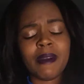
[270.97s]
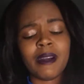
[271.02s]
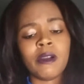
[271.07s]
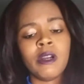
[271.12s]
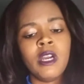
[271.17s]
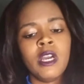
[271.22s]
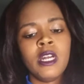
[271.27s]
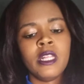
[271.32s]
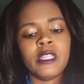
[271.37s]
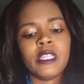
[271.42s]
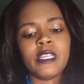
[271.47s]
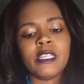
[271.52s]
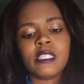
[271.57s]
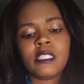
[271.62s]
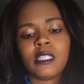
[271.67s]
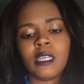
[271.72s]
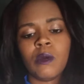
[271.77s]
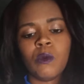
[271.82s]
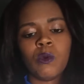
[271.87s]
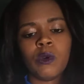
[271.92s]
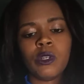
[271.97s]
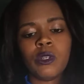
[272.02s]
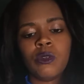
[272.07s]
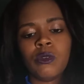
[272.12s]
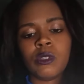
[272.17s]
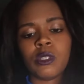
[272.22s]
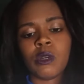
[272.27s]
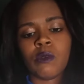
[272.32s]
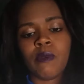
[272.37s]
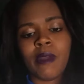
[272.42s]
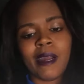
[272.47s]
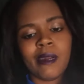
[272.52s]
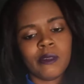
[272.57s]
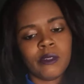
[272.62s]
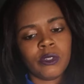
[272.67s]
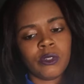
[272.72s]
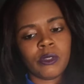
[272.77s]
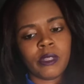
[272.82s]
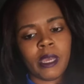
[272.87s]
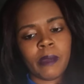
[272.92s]
about? There's someone who's
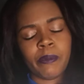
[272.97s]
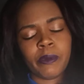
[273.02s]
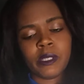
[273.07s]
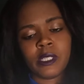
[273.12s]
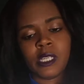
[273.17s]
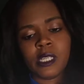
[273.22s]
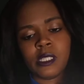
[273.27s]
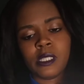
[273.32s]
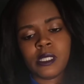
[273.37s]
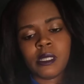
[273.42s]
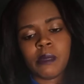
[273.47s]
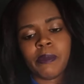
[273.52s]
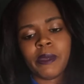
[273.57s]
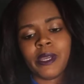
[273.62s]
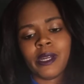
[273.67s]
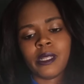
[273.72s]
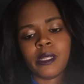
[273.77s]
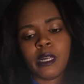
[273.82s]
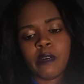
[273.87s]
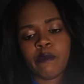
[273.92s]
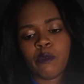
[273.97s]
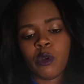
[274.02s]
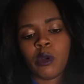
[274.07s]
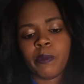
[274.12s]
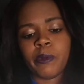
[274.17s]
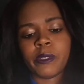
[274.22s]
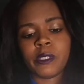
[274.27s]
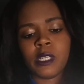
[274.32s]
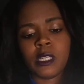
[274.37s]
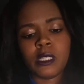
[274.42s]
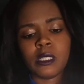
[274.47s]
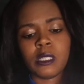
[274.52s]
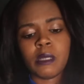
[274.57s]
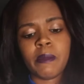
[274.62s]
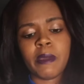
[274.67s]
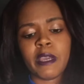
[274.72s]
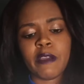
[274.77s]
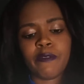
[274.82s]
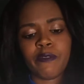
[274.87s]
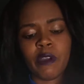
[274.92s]
around you that pretends to be a lover or pretends to
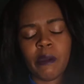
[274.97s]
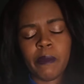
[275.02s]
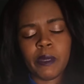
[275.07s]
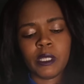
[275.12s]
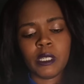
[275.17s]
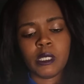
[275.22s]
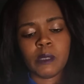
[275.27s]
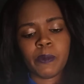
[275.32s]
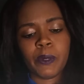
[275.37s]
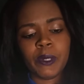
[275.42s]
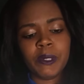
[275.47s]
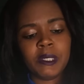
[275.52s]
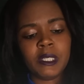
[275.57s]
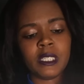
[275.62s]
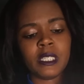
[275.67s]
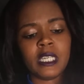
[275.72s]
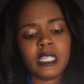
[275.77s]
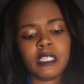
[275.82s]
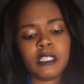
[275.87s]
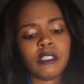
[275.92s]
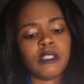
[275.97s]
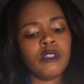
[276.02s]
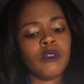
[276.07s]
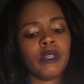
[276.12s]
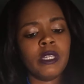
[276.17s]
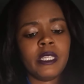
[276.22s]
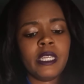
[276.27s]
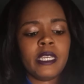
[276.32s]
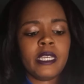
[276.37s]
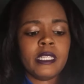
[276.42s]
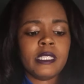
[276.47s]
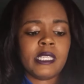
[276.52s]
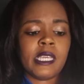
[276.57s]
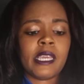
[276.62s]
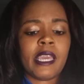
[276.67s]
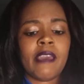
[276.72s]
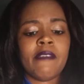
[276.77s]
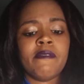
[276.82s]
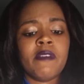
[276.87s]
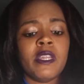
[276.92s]
be a friend, but this person, they just know that they can
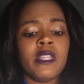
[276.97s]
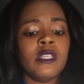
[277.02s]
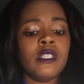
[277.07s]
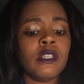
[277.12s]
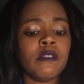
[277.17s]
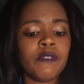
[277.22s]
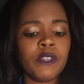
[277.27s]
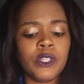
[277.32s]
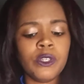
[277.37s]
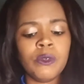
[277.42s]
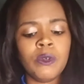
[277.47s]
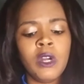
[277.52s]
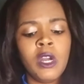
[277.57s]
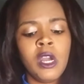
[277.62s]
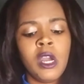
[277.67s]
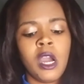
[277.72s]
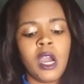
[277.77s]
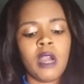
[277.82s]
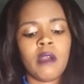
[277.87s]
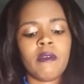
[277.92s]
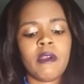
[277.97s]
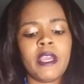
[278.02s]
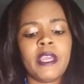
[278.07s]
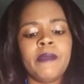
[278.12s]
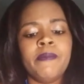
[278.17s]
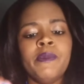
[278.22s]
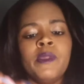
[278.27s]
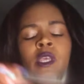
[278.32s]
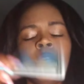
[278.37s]
take advantage of you, all right? It